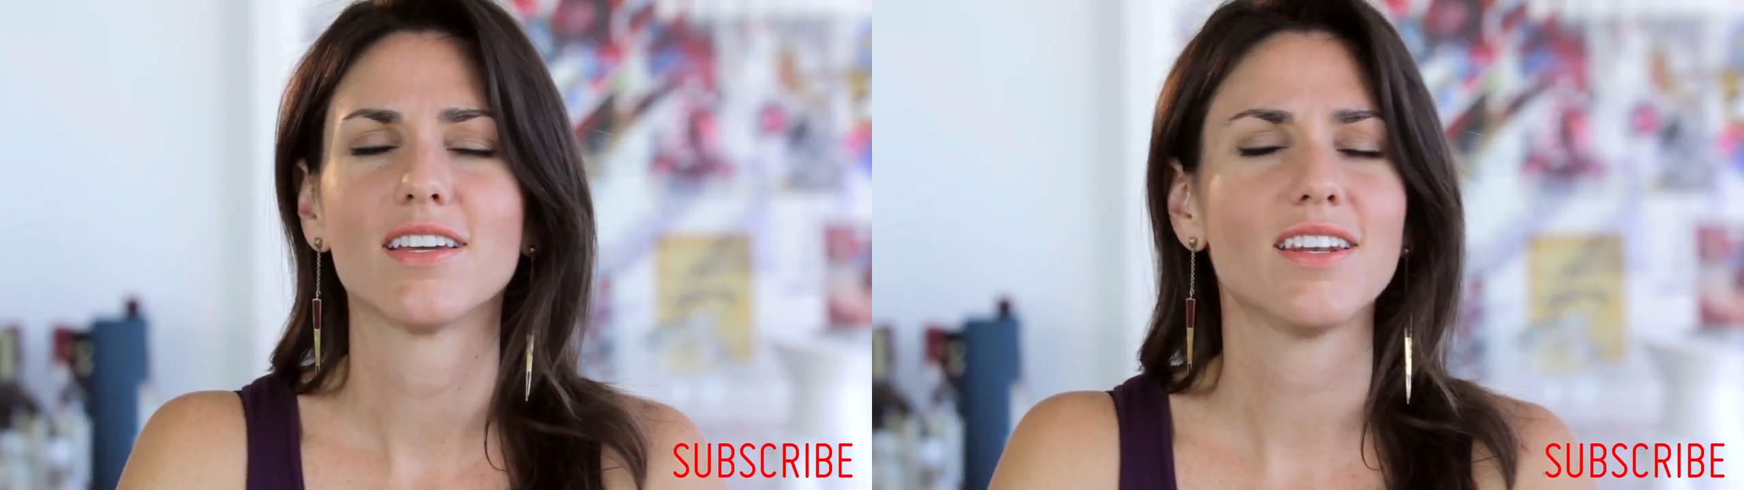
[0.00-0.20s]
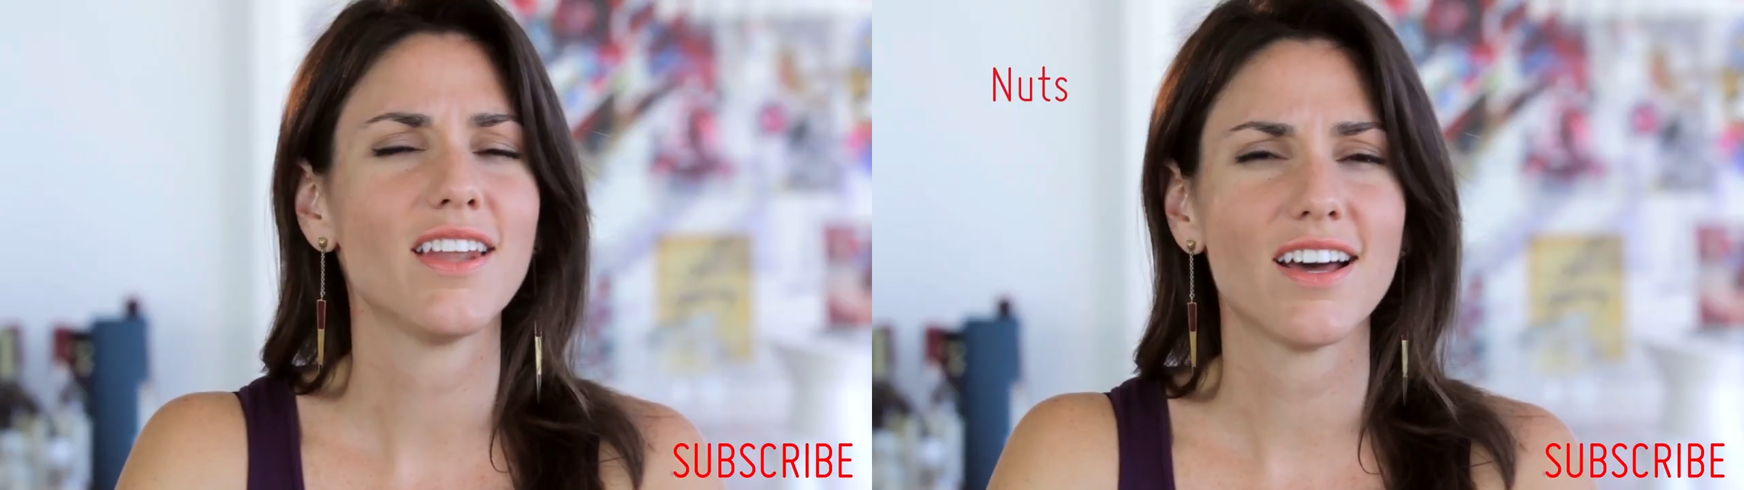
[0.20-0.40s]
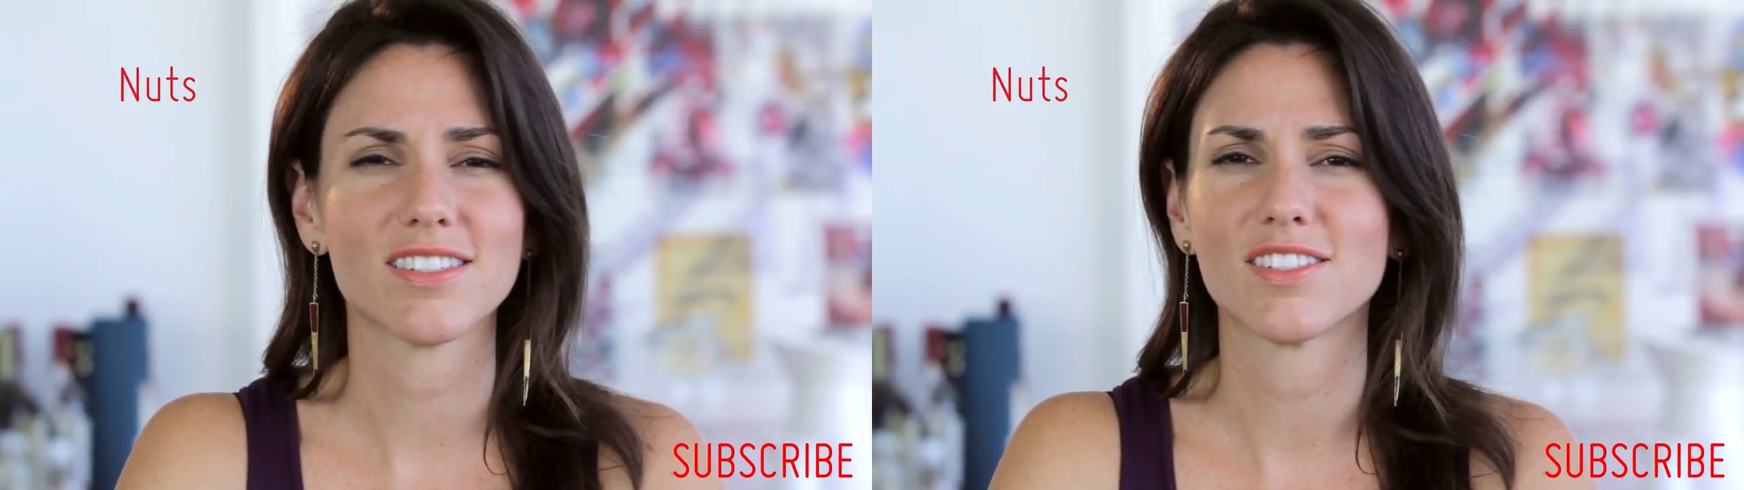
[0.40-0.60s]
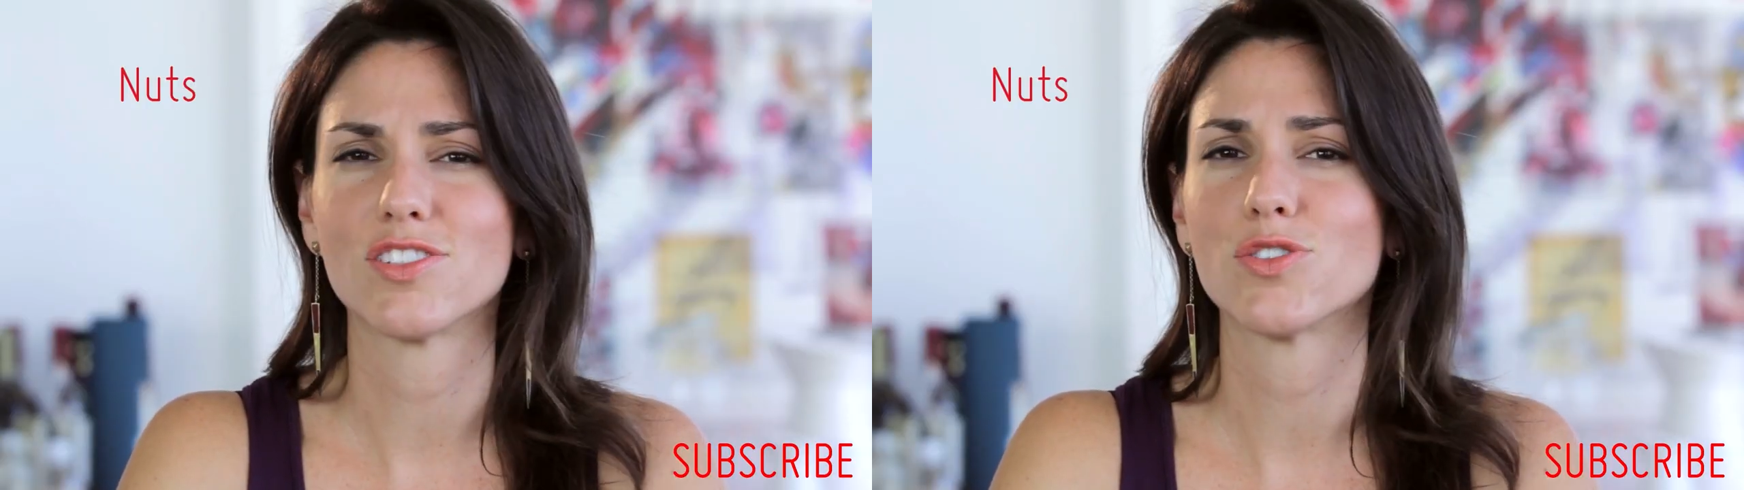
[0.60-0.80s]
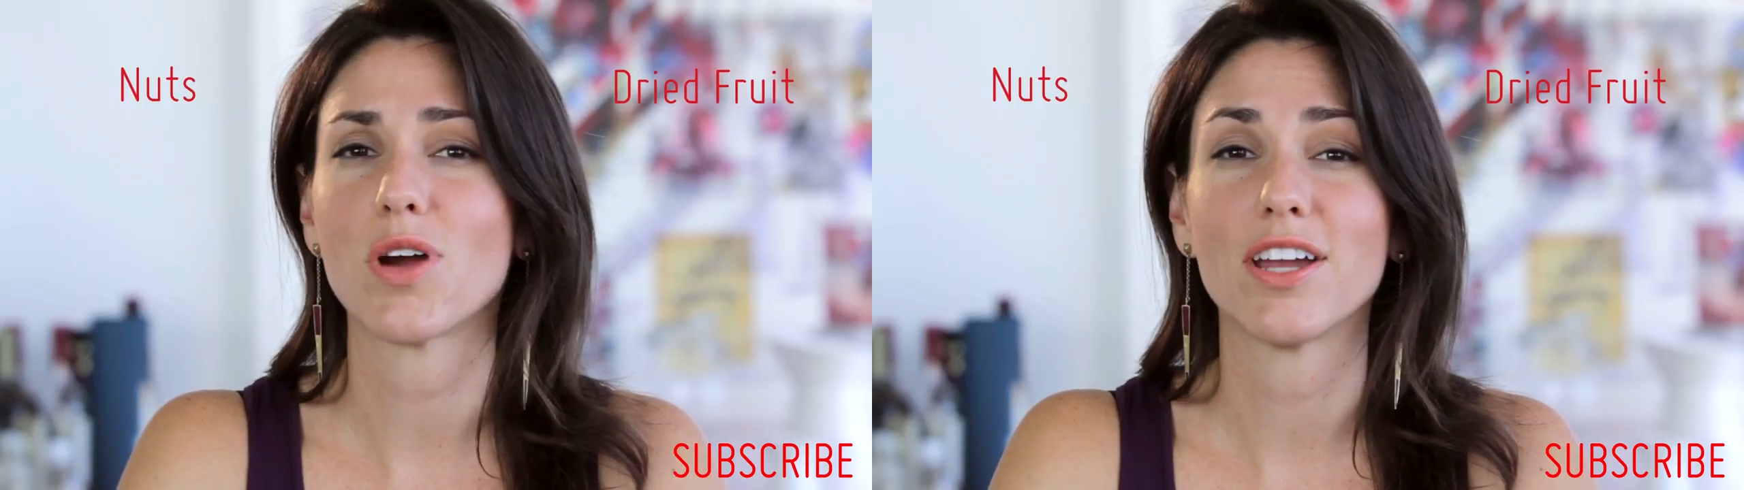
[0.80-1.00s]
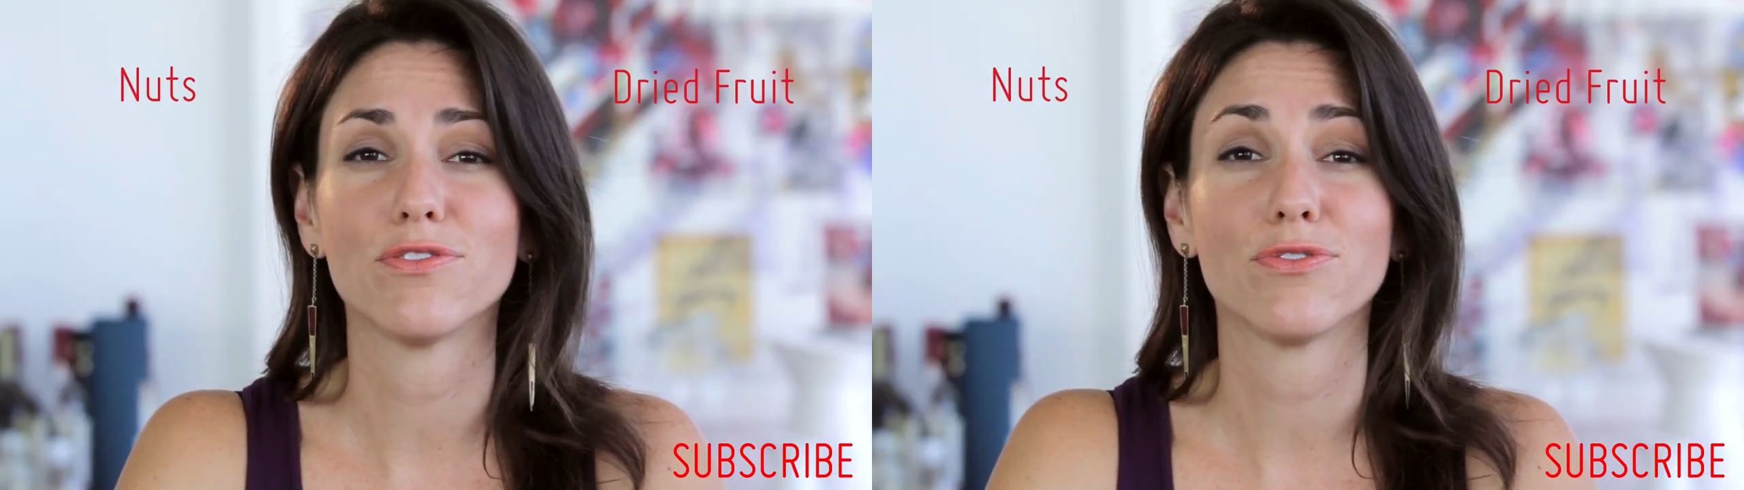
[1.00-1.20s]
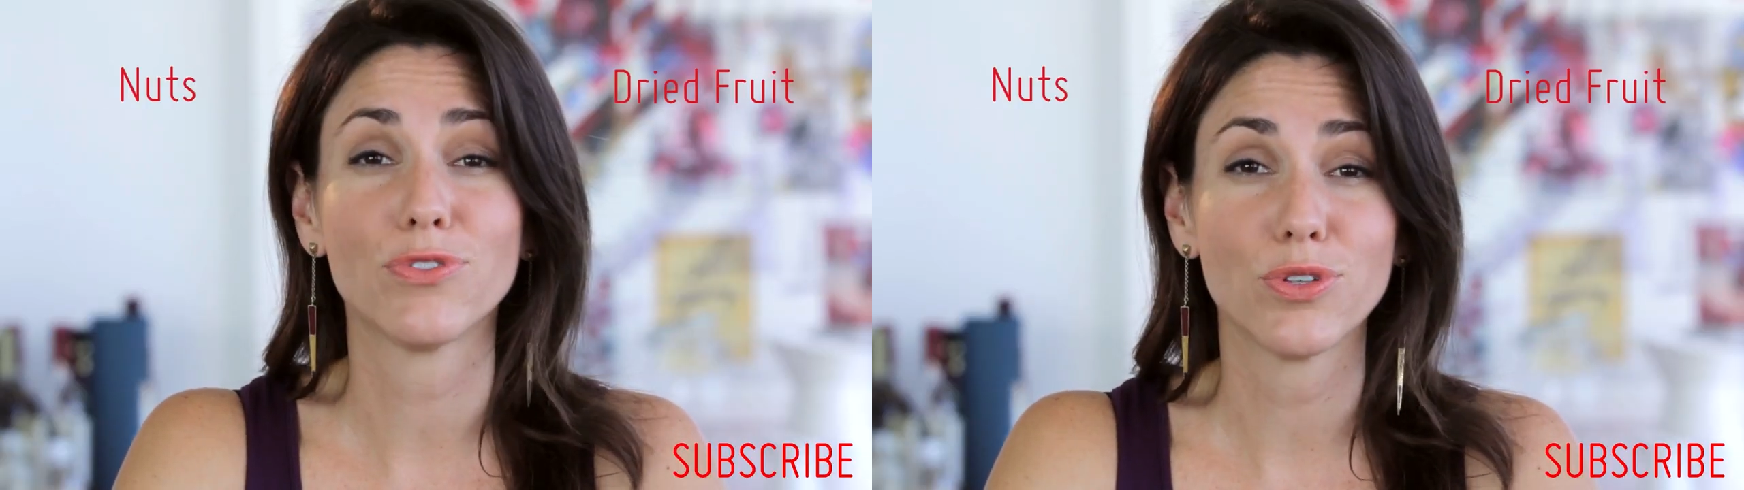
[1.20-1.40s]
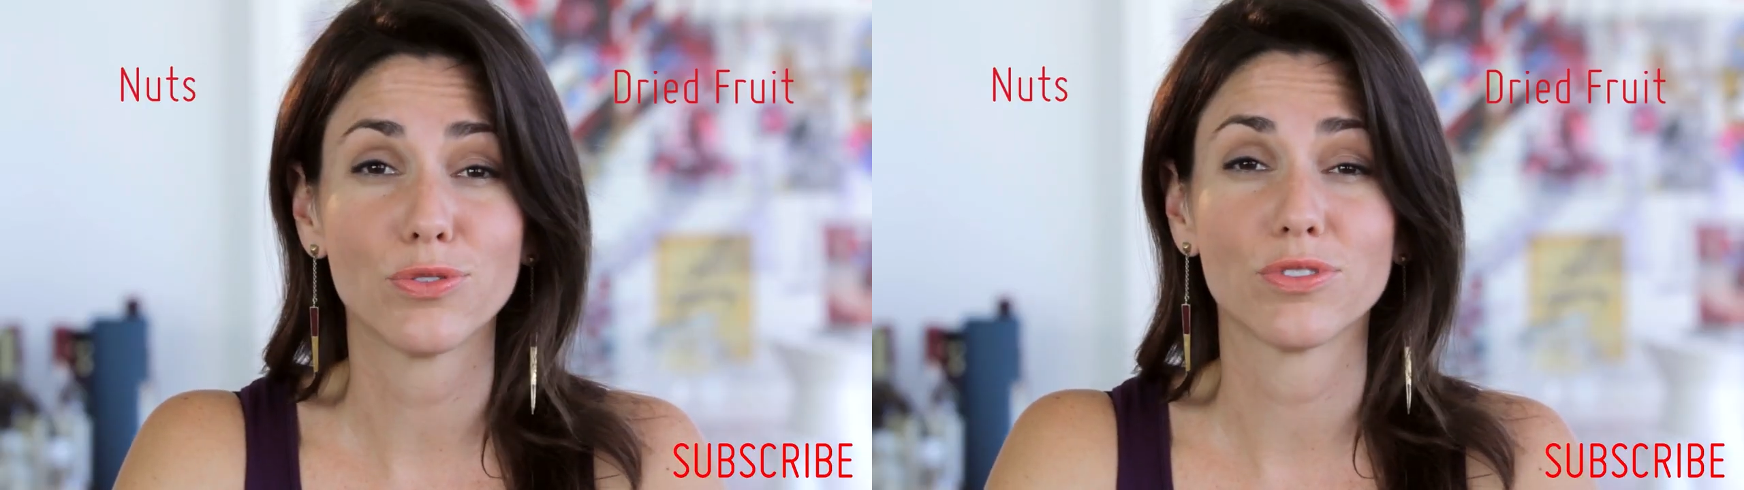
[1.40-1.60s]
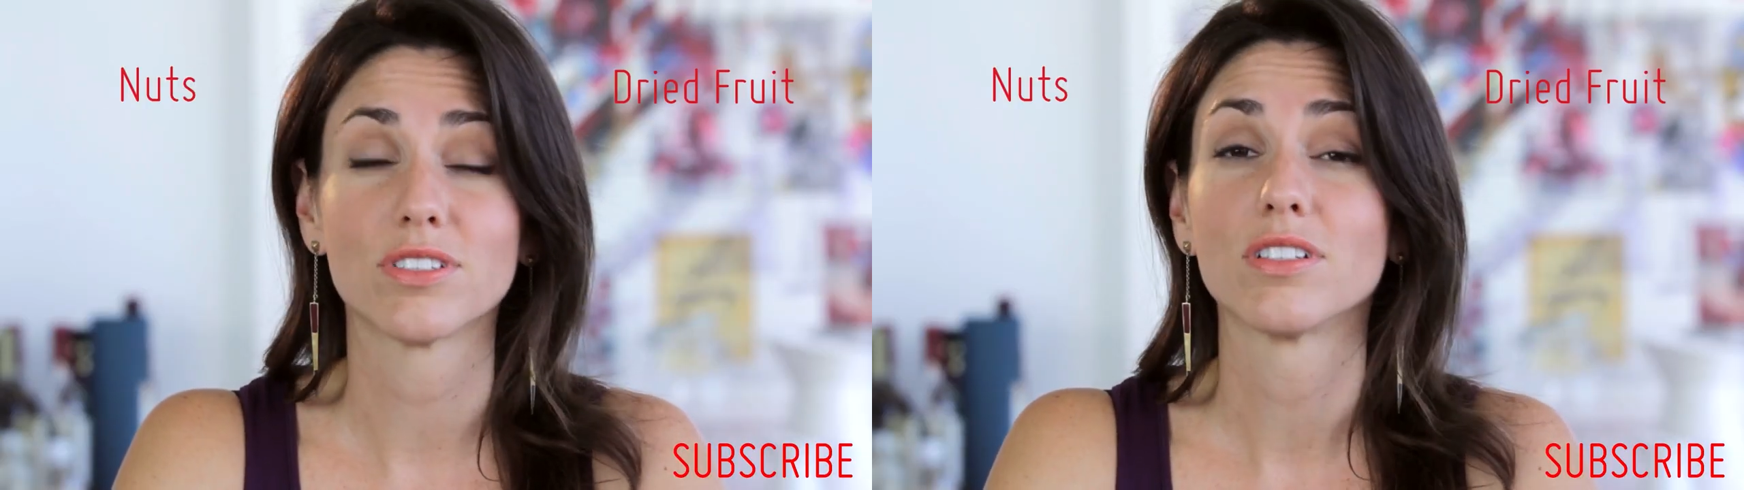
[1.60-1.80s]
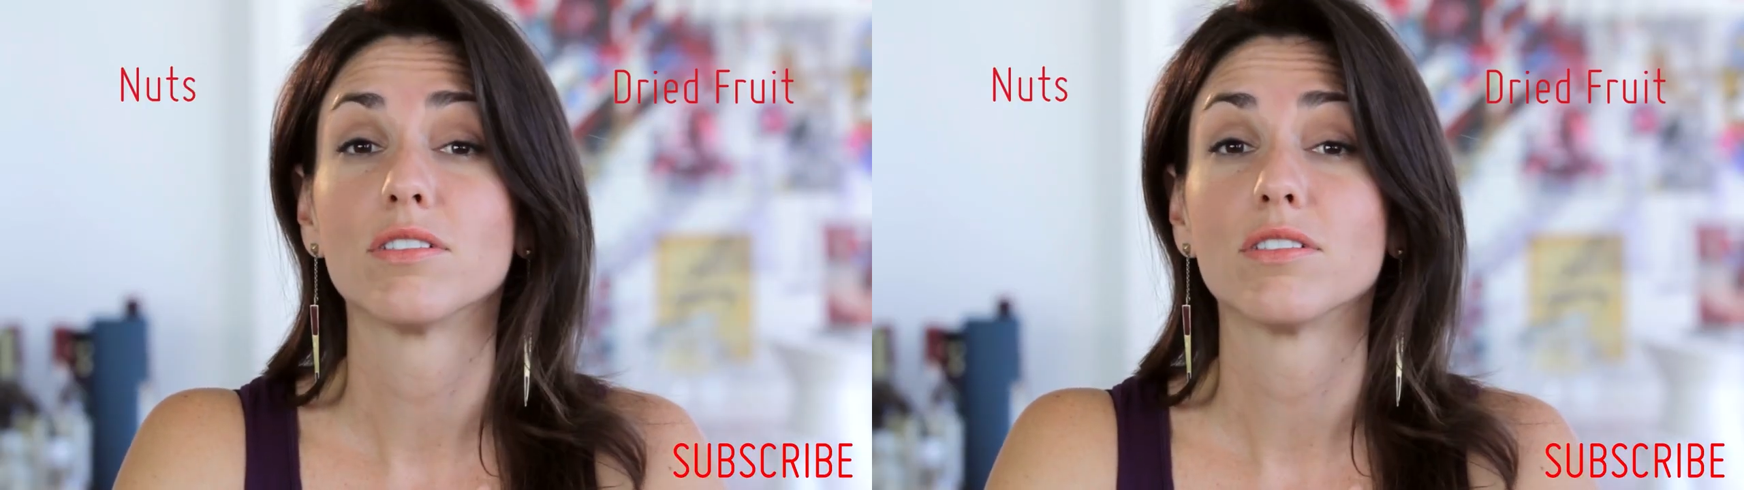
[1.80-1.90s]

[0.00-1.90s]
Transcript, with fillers: nuts, dried fruit,